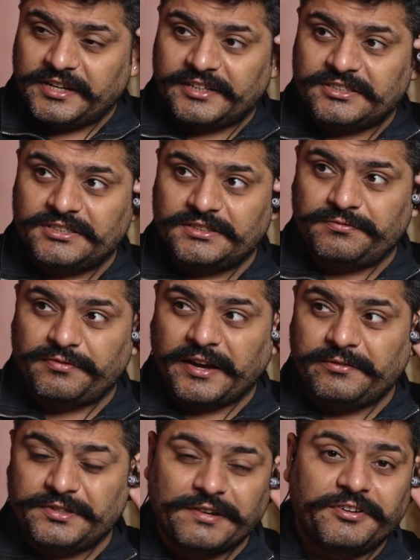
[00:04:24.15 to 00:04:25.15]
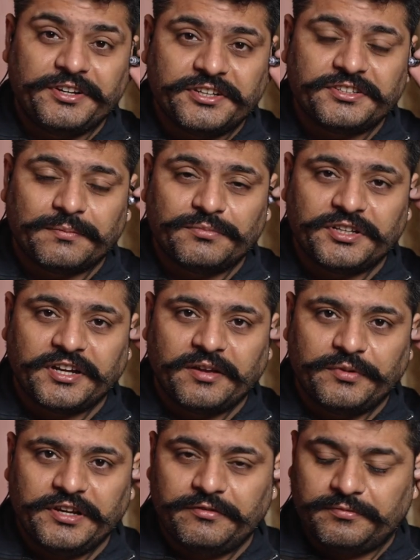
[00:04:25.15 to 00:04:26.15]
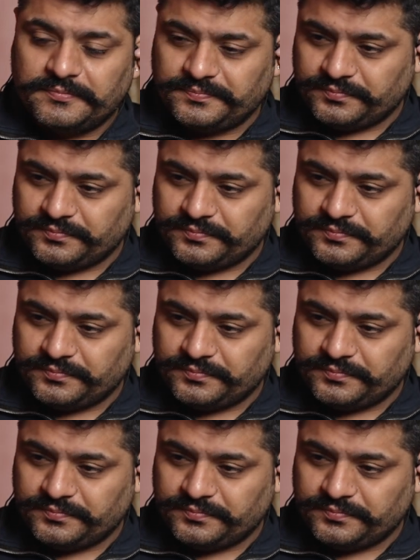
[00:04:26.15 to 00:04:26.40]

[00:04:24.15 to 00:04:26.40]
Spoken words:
That's 570 something, I believe.